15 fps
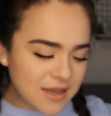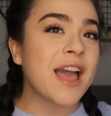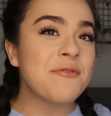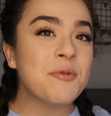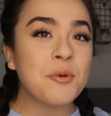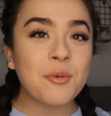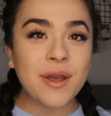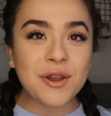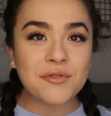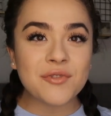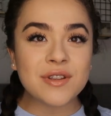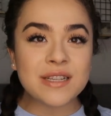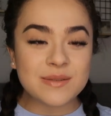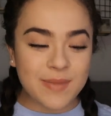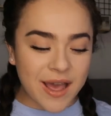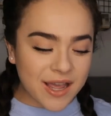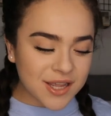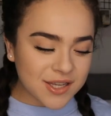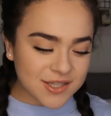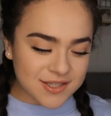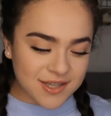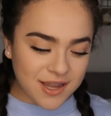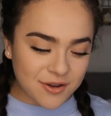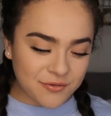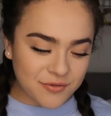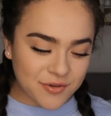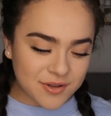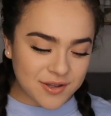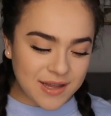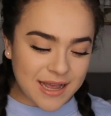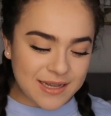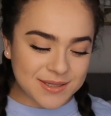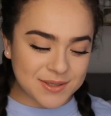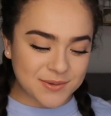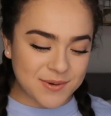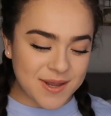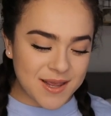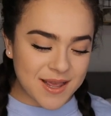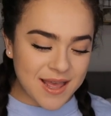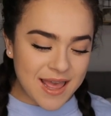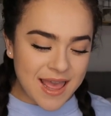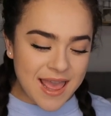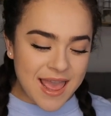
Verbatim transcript: I've been waiting for this package like for the last week,